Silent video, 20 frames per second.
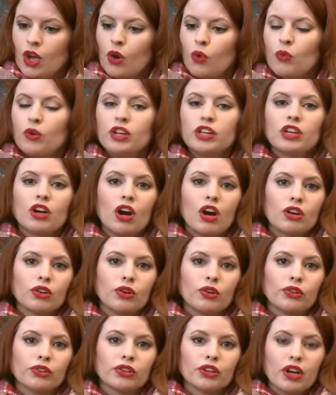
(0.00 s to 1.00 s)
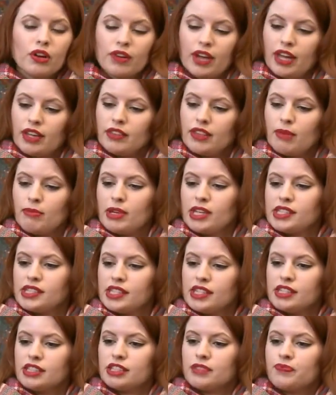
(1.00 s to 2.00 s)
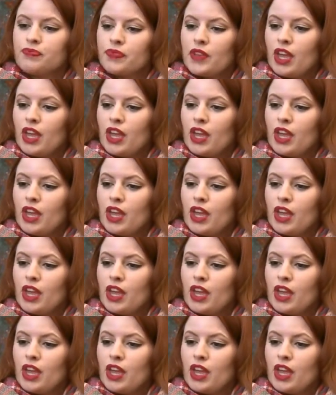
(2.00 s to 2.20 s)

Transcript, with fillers: Wood card holder. Okay, that makes sense.